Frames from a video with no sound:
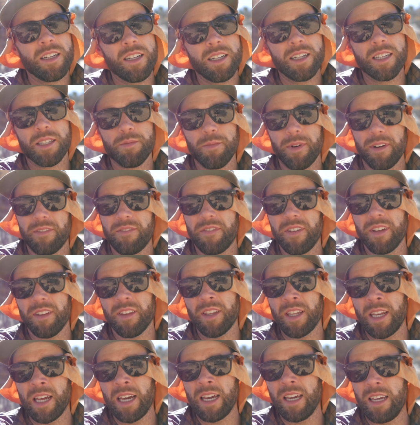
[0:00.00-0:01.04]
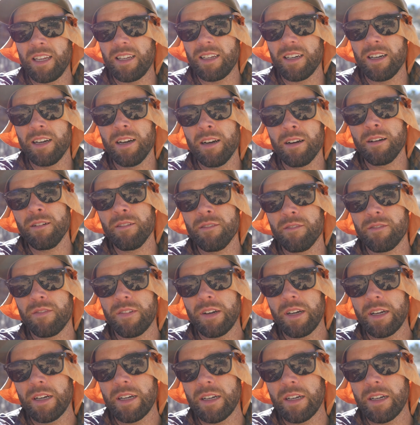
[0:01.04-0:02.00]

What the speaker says: It's my 5th night of